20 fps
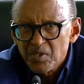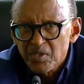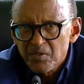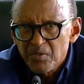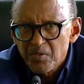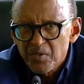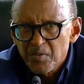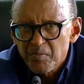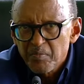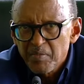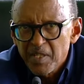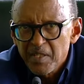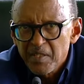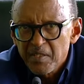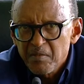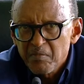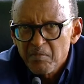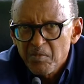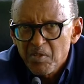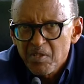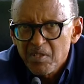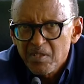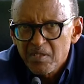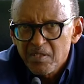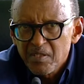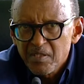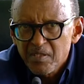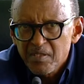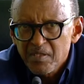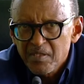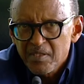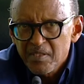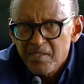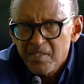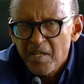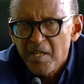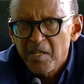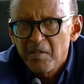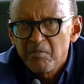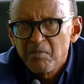I spent more
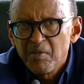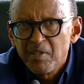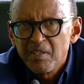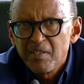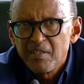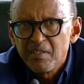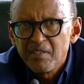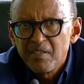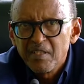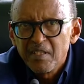time and